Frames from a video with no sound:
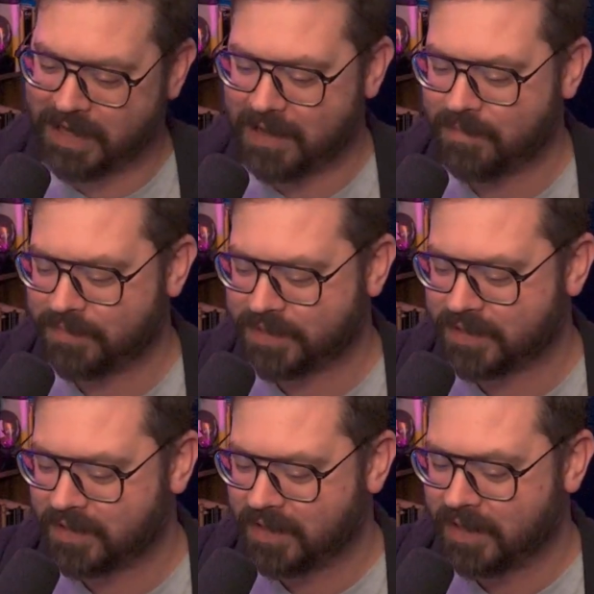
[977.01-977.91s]
games
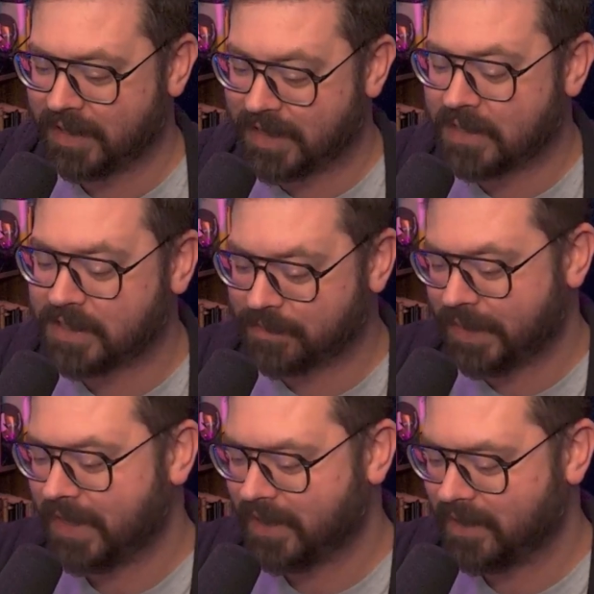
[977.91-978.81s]
get to
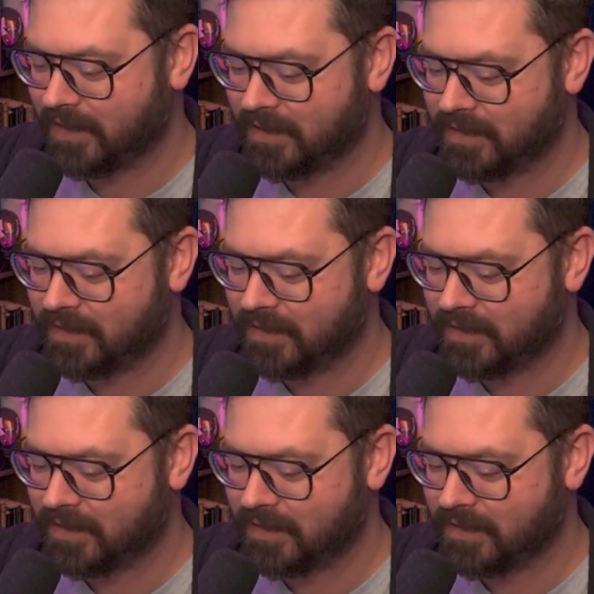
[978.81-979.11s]
be